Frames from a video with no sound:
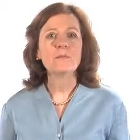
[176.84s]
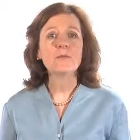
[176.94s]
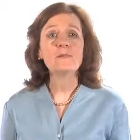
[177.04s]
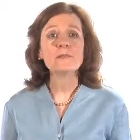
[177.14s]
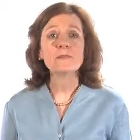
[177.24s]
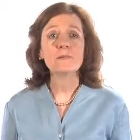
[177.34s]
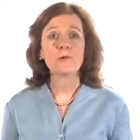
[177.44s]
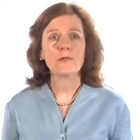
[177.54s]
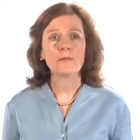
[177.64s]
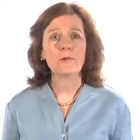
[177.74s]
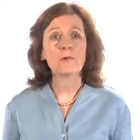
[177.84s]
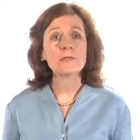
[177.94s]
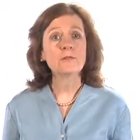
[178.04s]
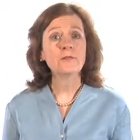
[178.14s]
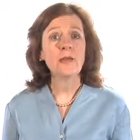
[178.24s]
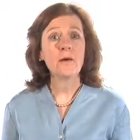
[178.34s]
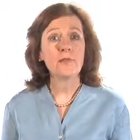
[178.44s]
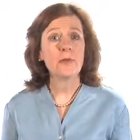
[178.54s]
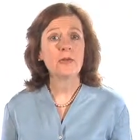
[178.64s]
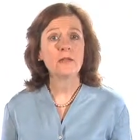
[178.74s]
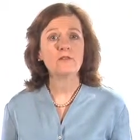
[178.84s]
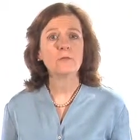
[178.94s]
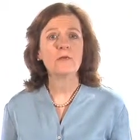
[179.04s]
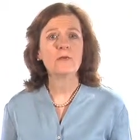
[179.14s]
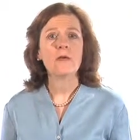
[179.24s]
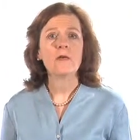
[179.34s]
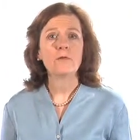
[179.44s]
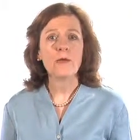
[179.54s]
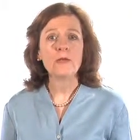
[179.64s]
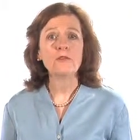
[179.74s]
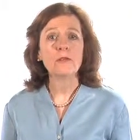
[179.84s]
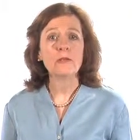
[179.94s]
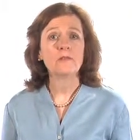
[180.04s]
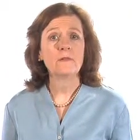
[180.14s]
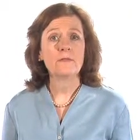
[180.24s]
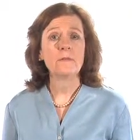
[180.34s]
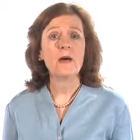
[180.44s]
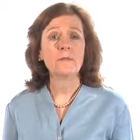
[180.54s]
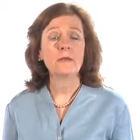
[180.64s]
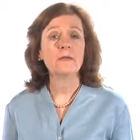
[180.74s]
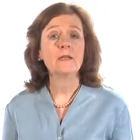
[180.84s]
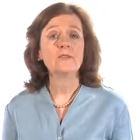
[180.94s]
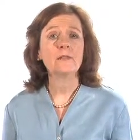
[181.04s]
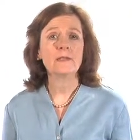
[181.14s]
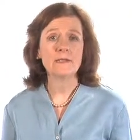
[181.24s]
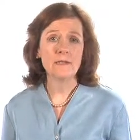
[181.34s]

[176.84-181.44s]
approach supporting personal health management through education of the population is